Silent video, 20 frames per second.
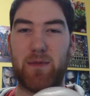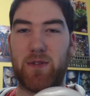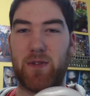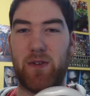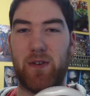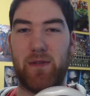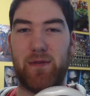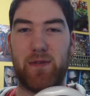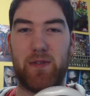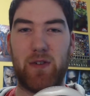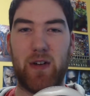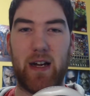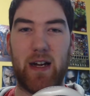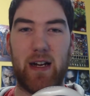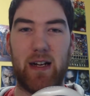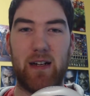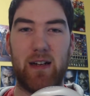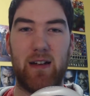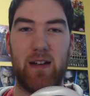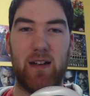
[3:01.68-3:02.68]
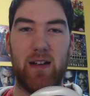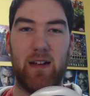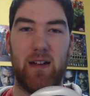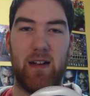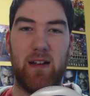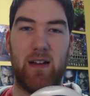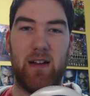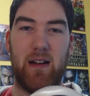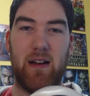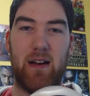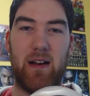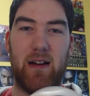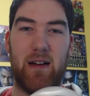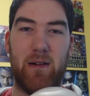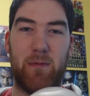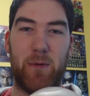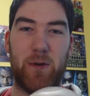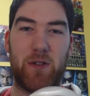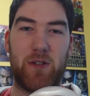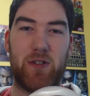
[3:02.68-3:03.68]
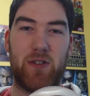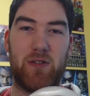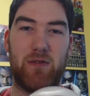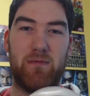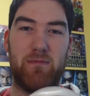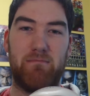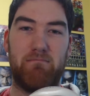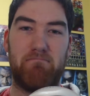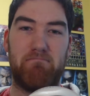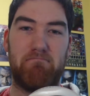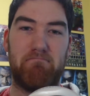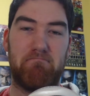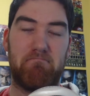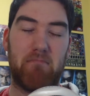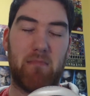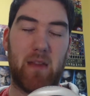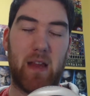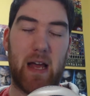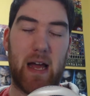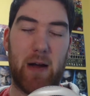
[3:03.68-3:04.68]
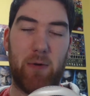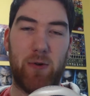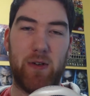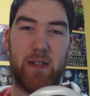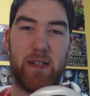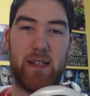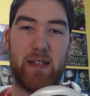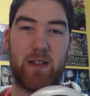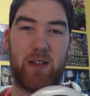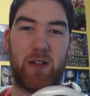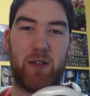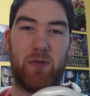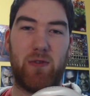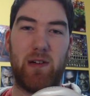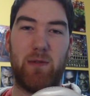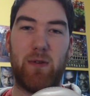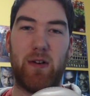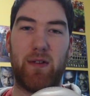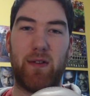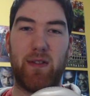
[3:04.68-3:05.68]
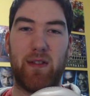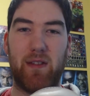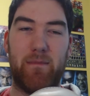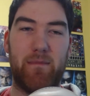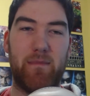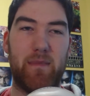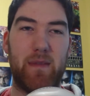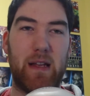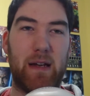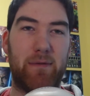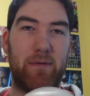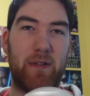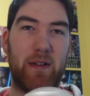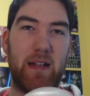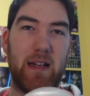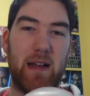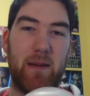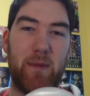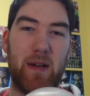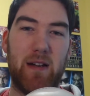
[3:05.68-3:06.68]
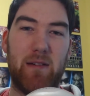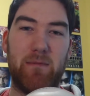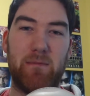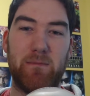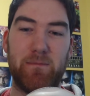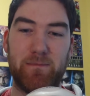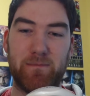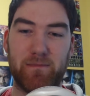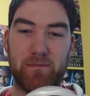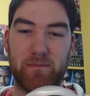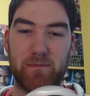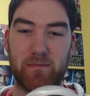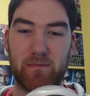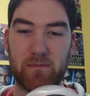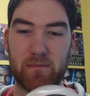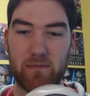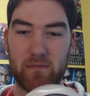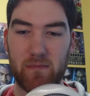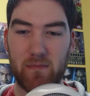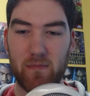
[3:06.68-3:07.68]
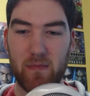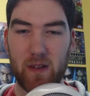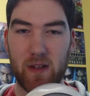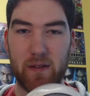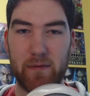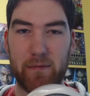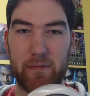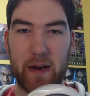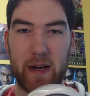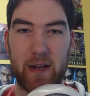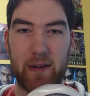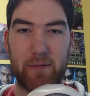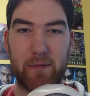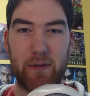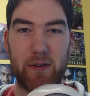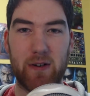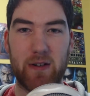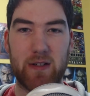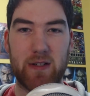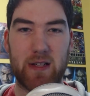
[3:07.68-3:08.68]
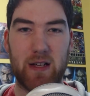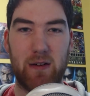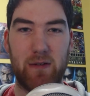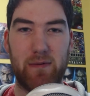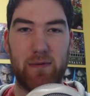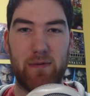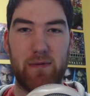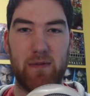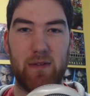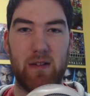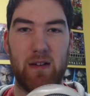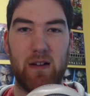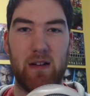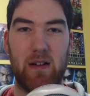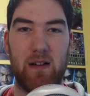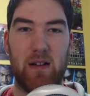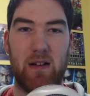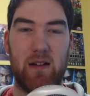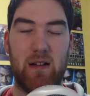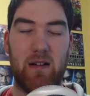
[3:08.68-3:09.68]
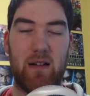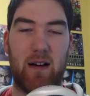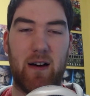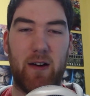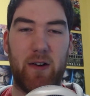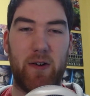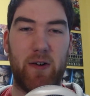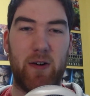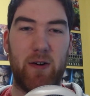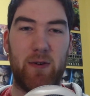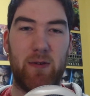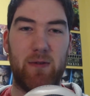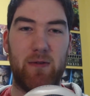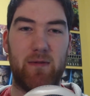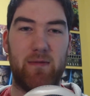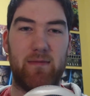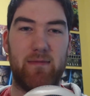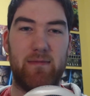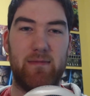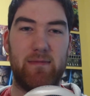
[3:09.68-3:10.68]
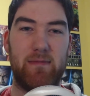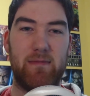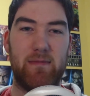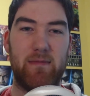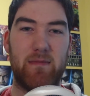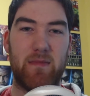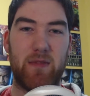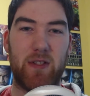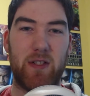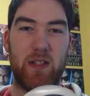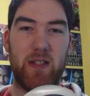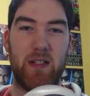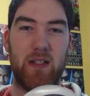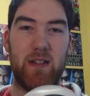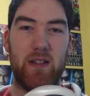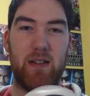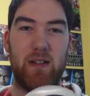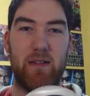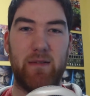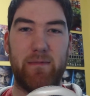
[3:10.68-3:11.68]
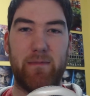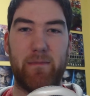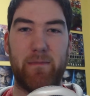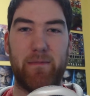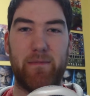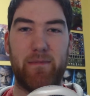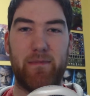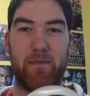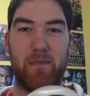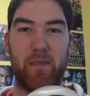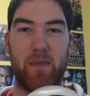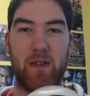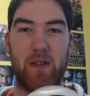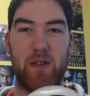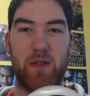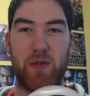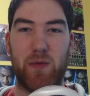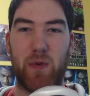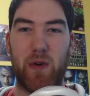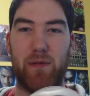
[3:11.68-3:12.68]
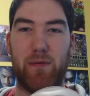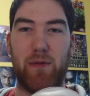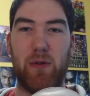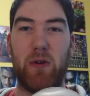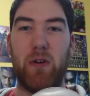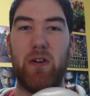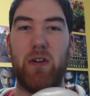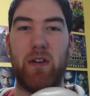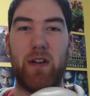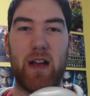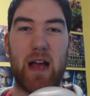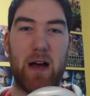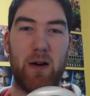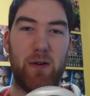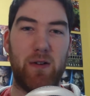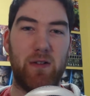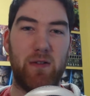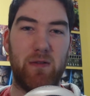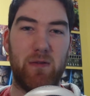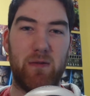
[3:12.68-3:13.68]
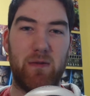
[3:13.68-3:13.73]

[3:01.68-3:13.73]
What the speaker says: of training, which I wouldn't disagree with. Definitely, I mean, fending for herself on her own, she would have learned how to